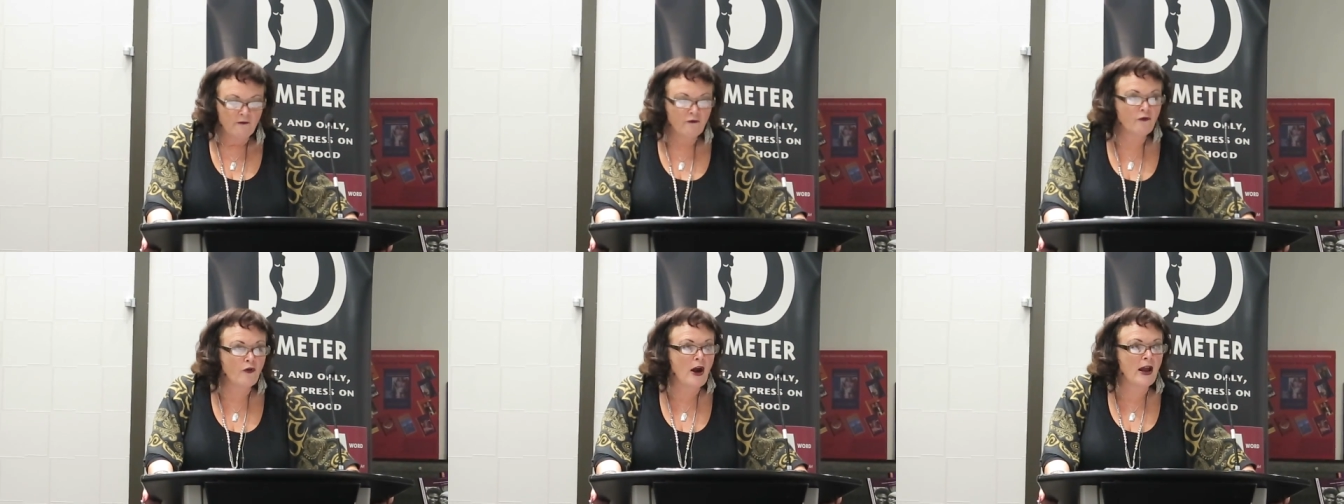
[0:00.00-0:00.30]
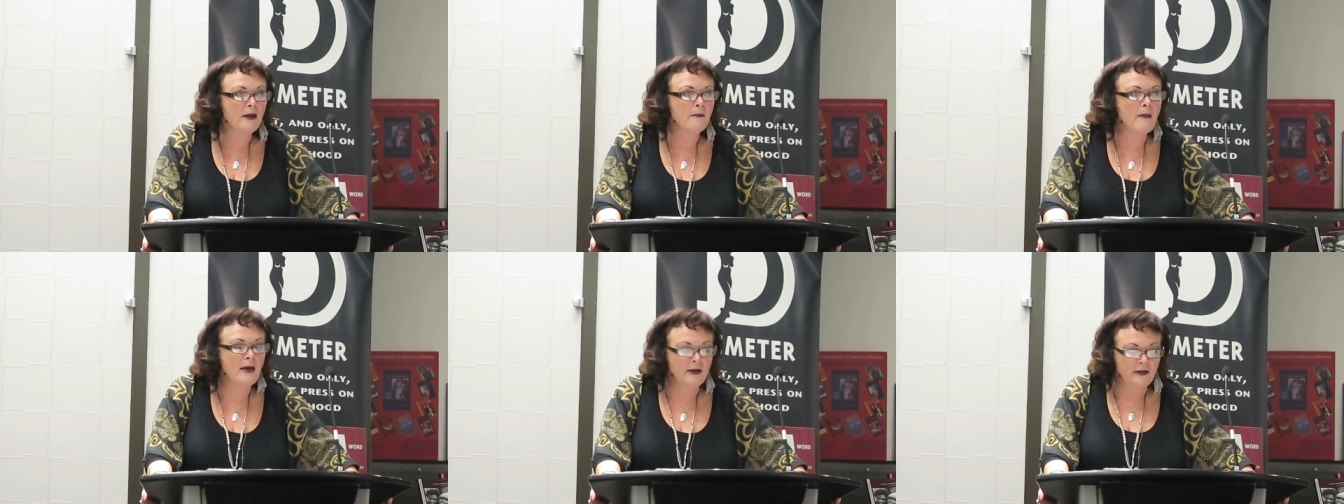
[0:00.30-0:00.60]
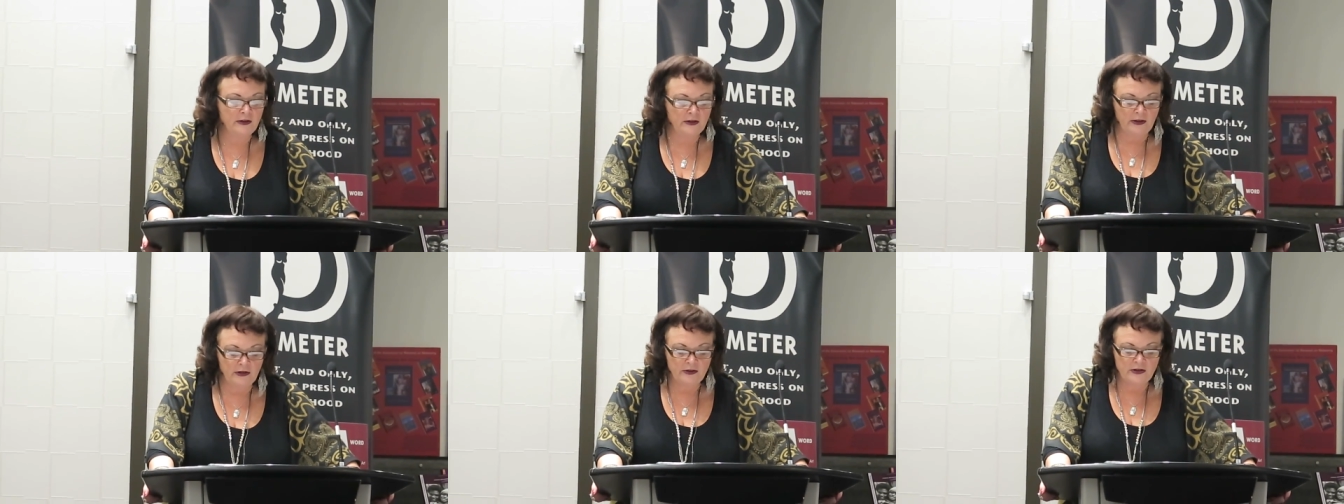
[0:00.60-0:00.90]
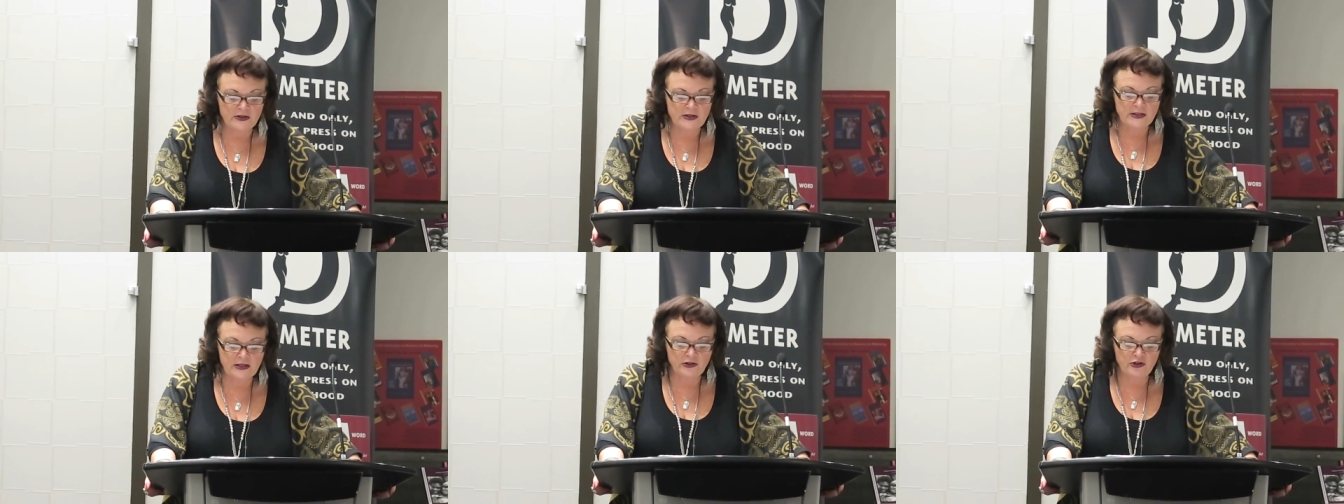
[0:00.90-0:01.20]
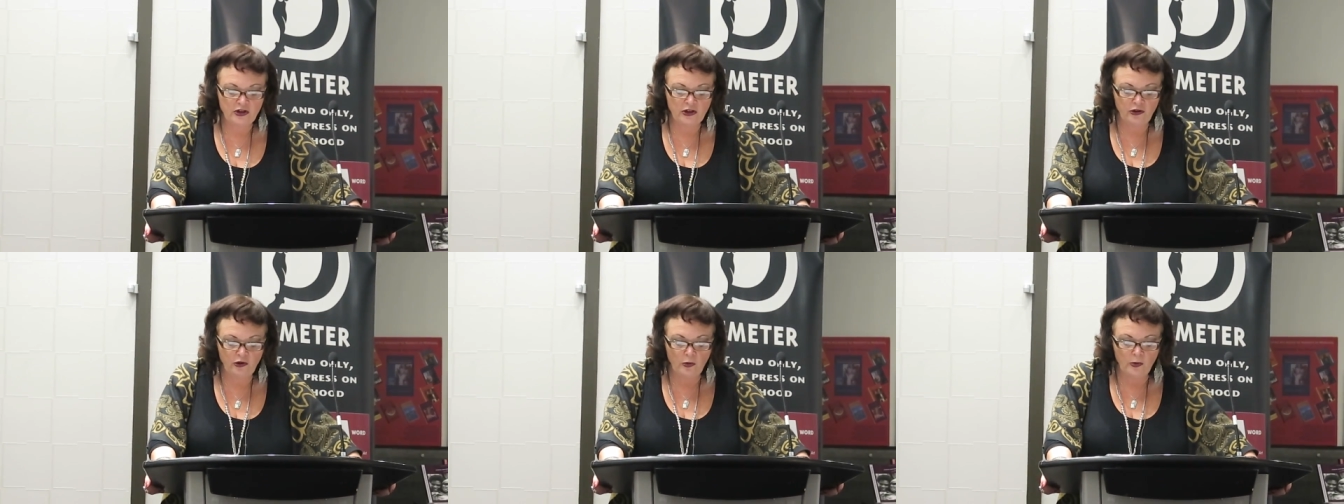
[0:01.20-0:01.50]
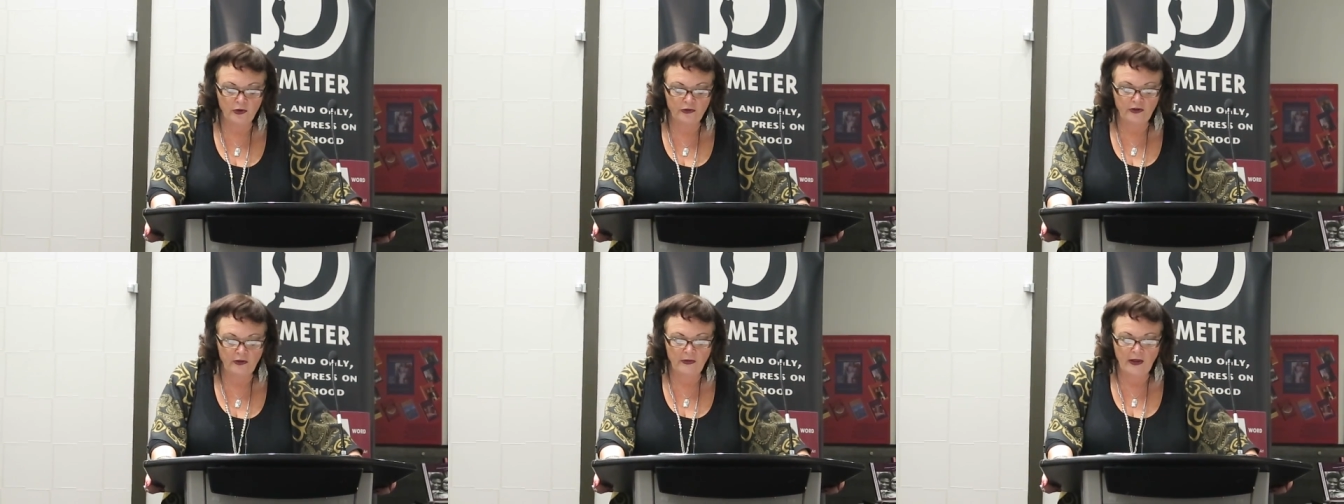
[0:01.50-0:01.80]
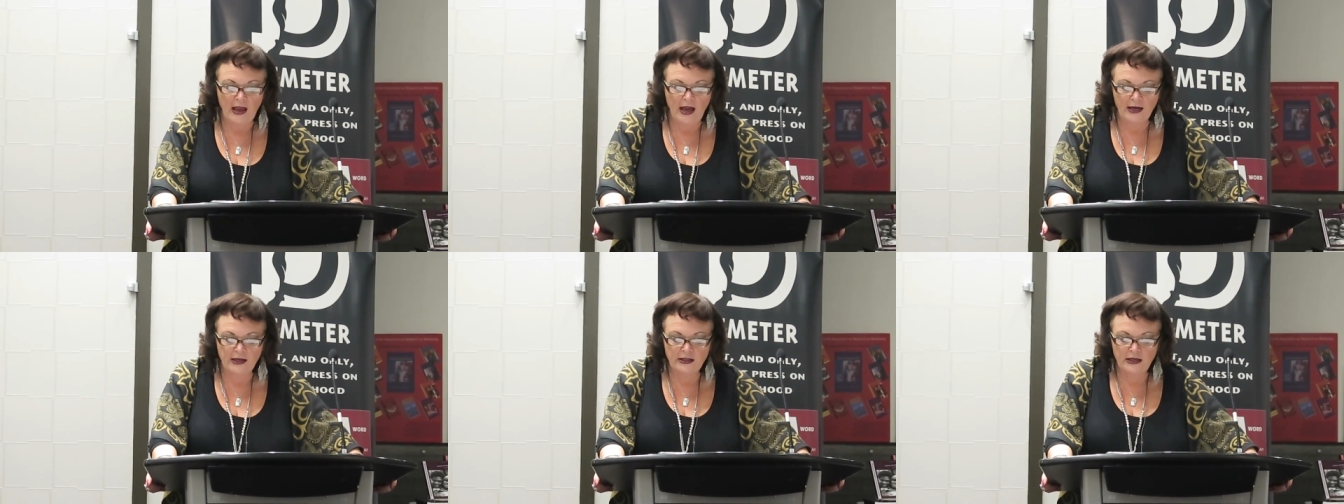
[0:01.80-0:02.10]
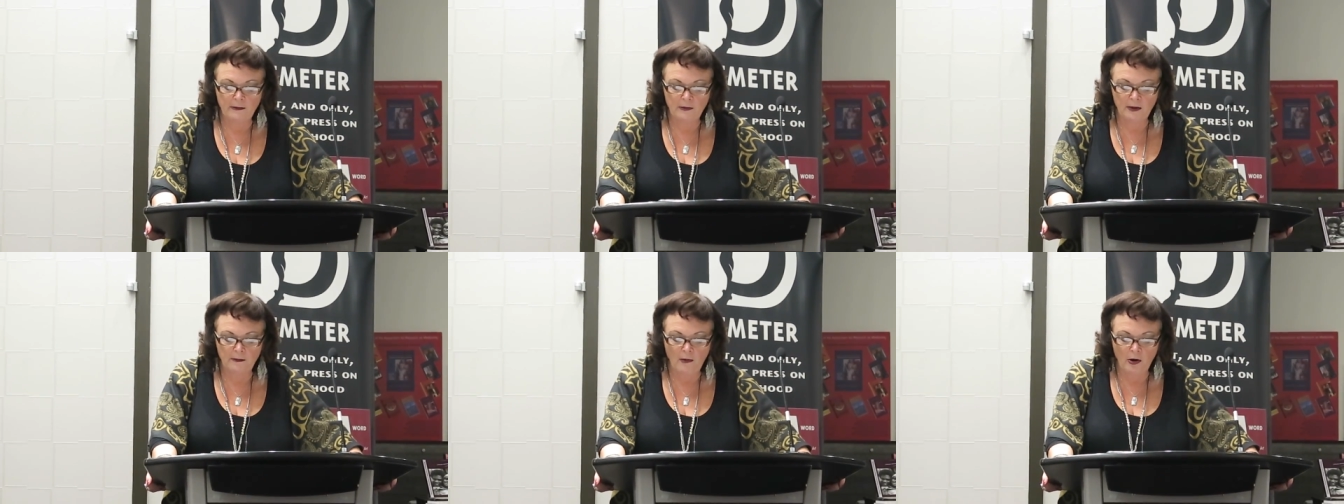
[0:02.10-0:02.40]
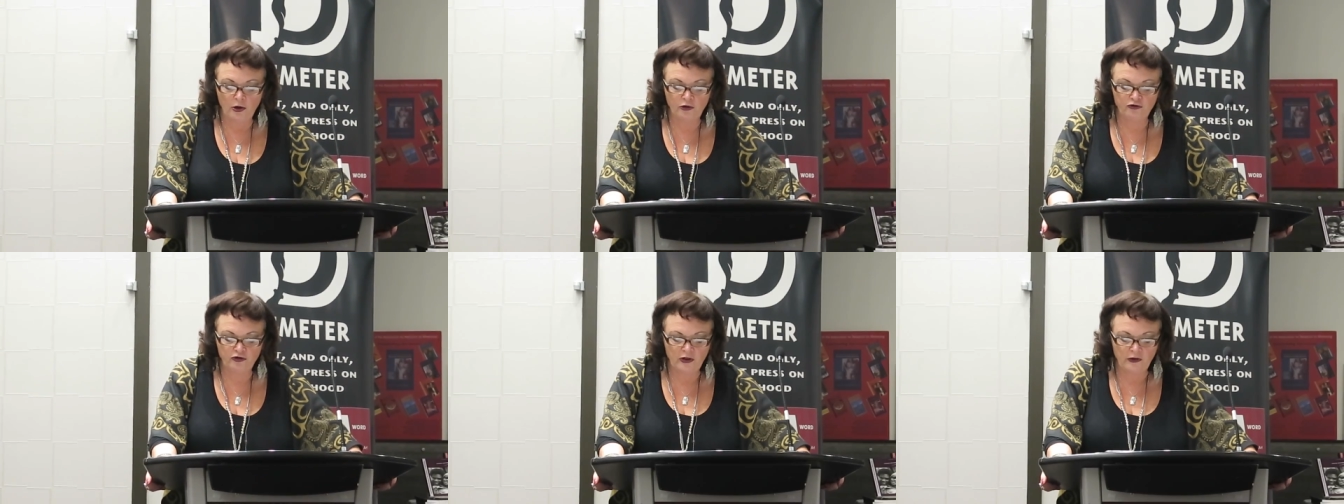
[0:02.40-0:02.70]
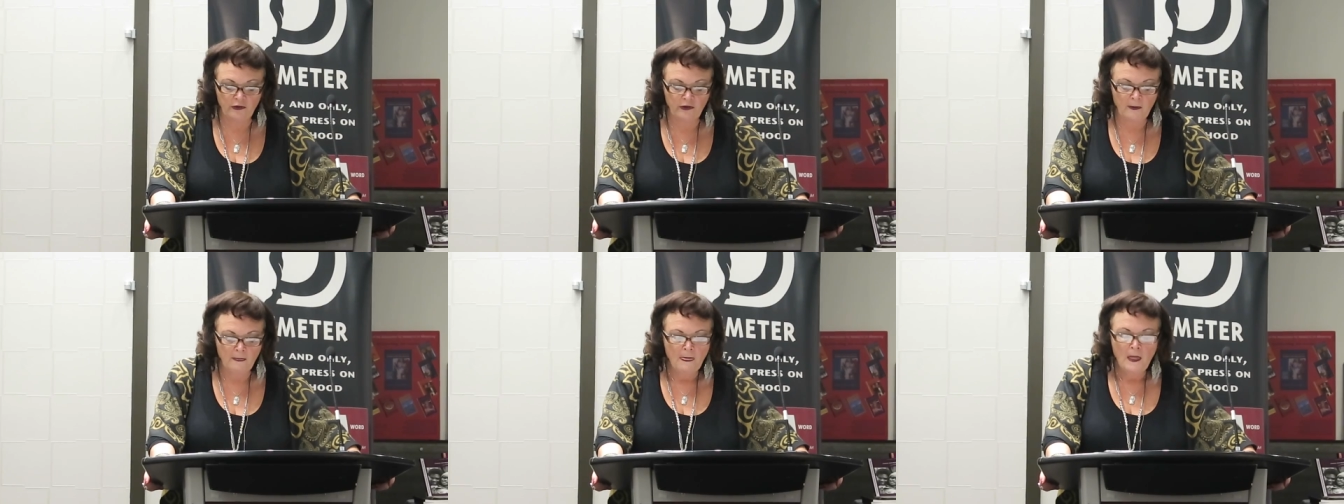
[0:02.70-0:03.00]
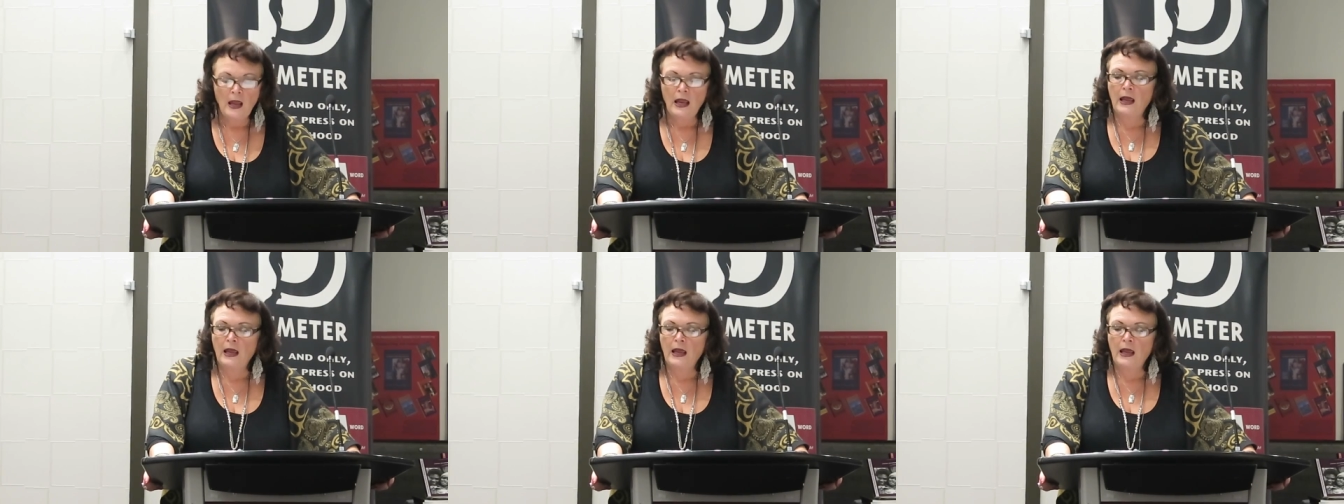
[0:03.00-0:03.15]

fragmented and discontinuous in the academic margins.